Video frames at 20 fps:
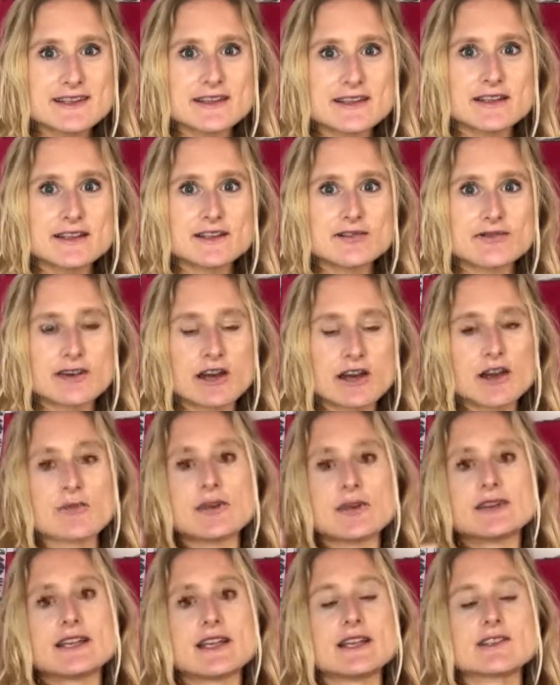these
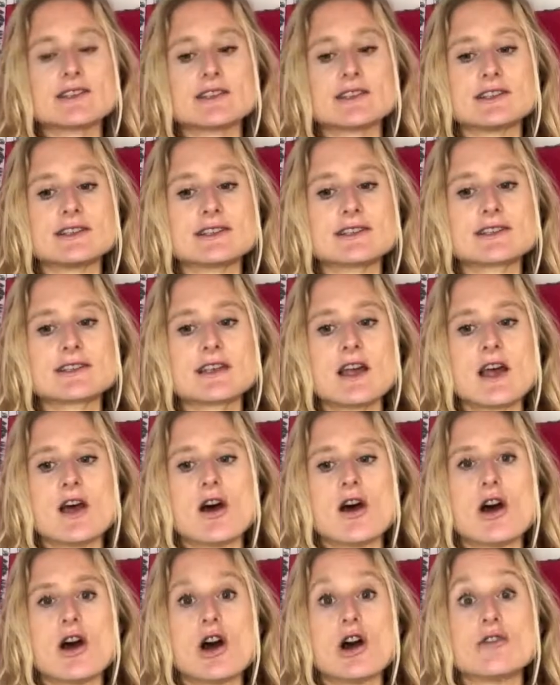recommendations
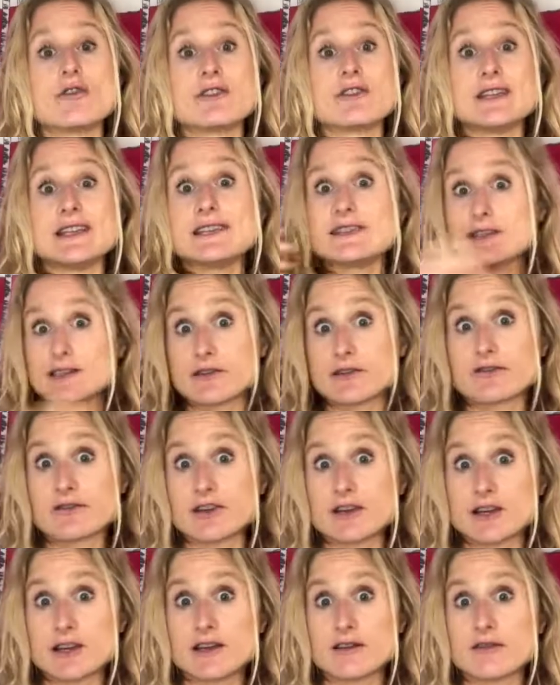of eating
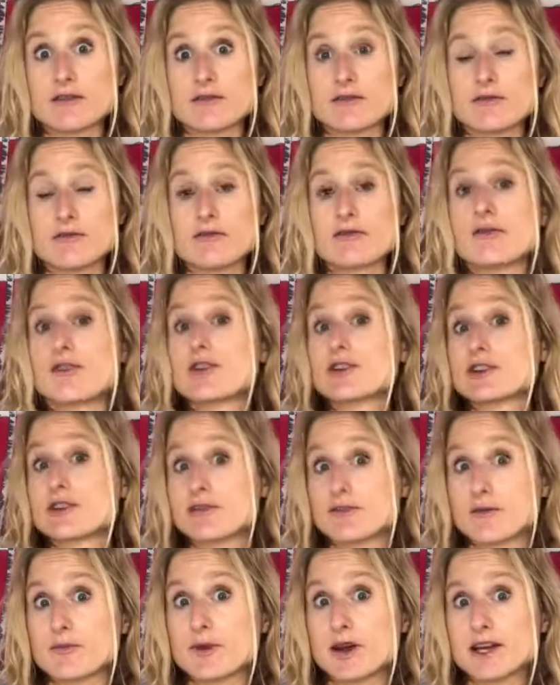differently for
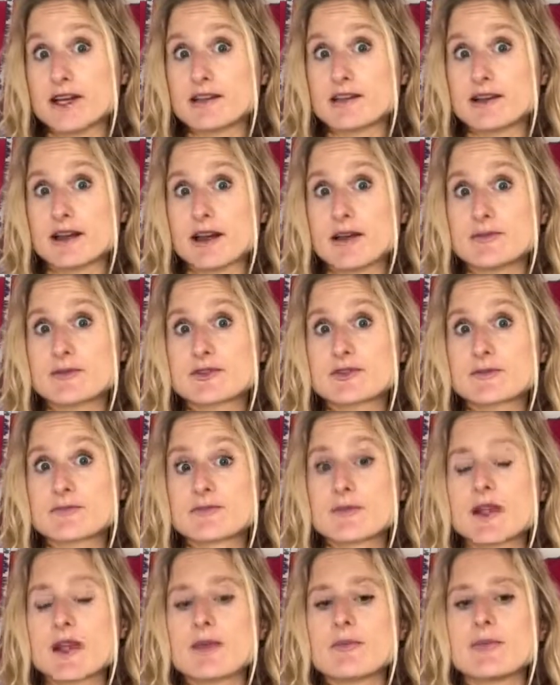different body types,
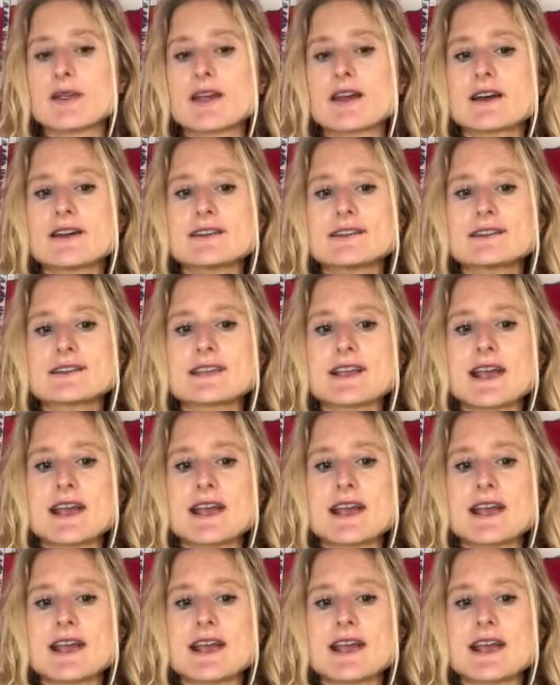because